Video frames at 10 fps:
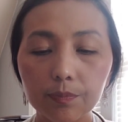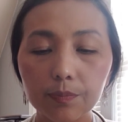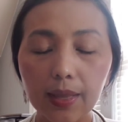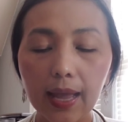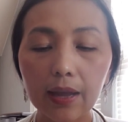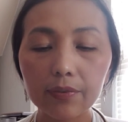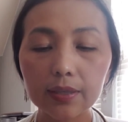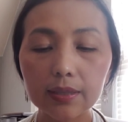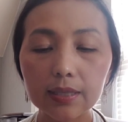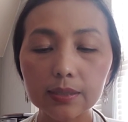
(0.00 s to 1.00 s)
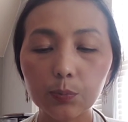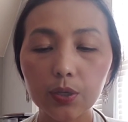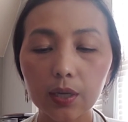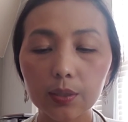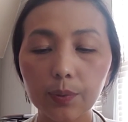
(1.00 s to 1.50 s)
having these
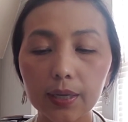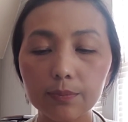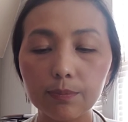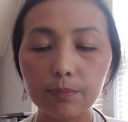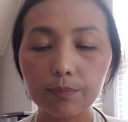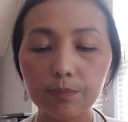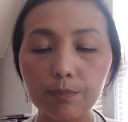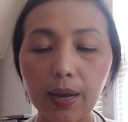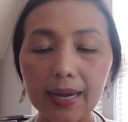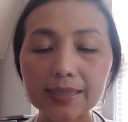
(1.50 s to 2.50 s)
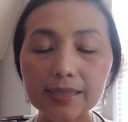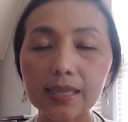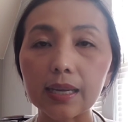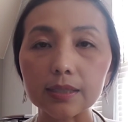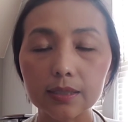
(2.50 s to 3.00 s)
preoccupied
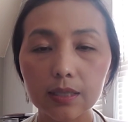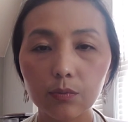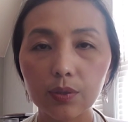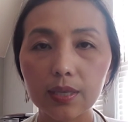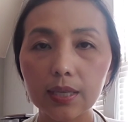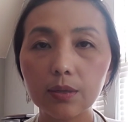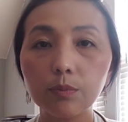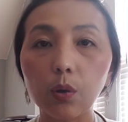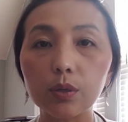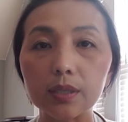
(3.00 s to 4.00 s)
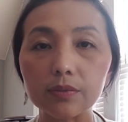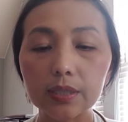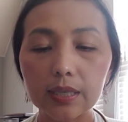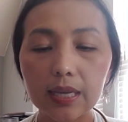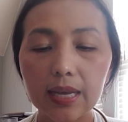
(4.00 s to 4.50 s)
mindset with hidden motives
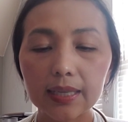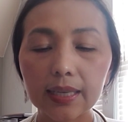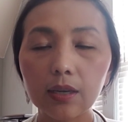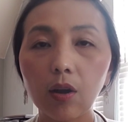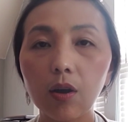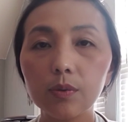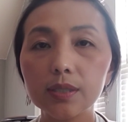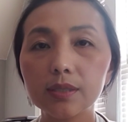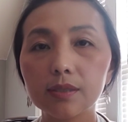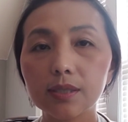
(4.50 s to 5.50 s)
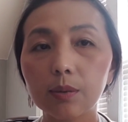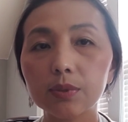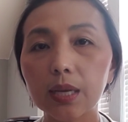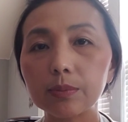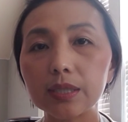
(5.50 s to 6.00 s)
can always
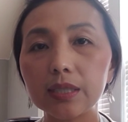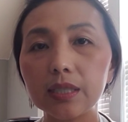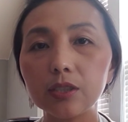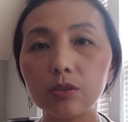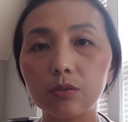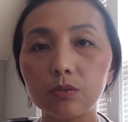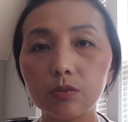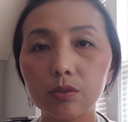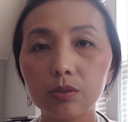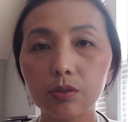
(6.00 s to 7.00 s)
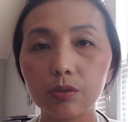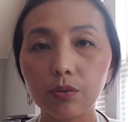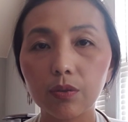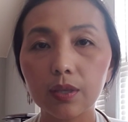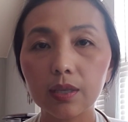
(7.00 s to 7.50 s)
sometimes lead you to
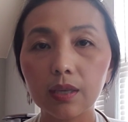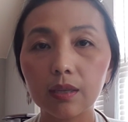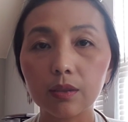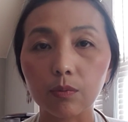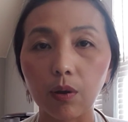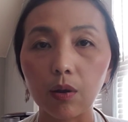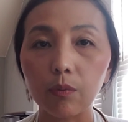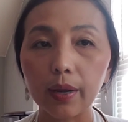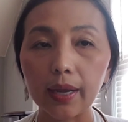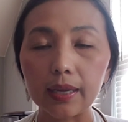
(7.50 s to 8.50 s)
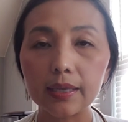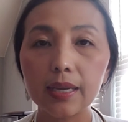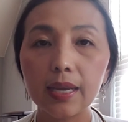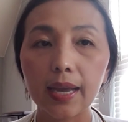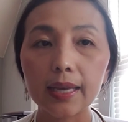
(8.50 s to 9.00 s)
thinking the wrong way,
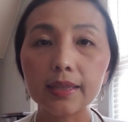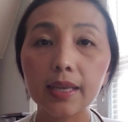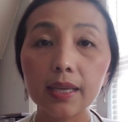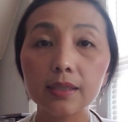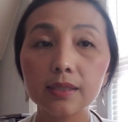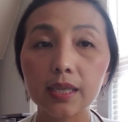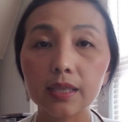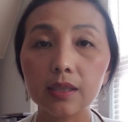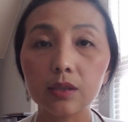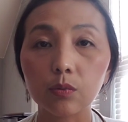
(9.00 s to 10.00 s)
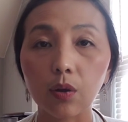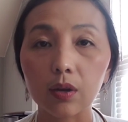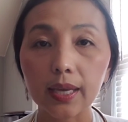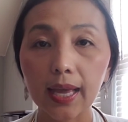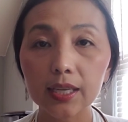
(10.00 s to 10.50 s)
and then taking the
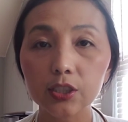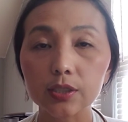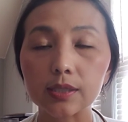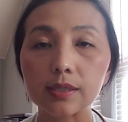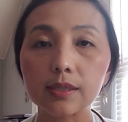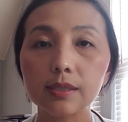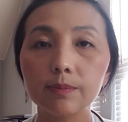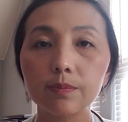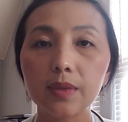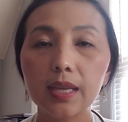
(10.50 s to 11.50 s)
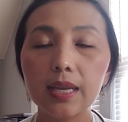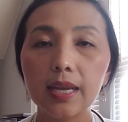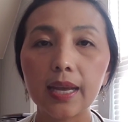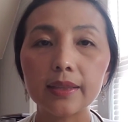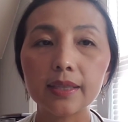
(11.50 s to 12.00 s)
wrong actions,
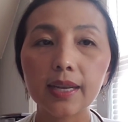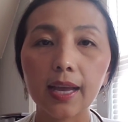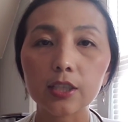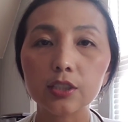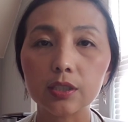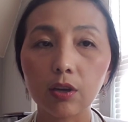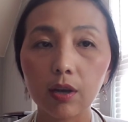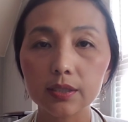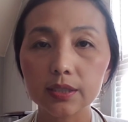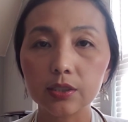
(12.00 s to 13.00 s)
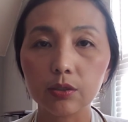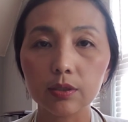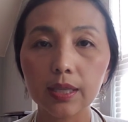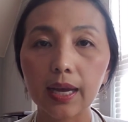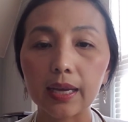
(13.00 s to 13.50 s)
and then actually causing your
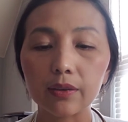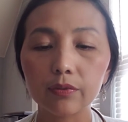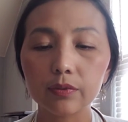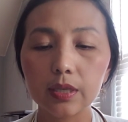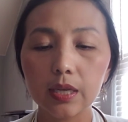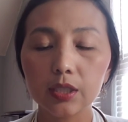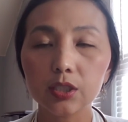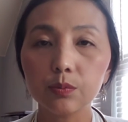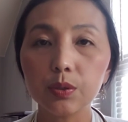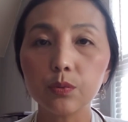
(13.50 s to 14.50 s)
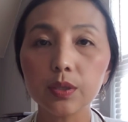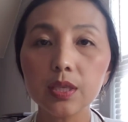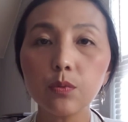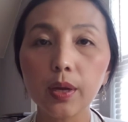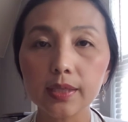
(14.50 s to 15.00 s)
life to be
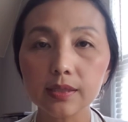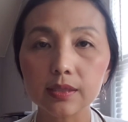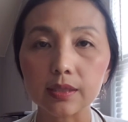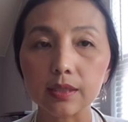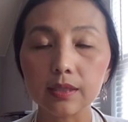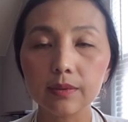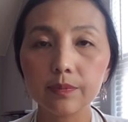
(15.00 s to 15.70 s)
really wasted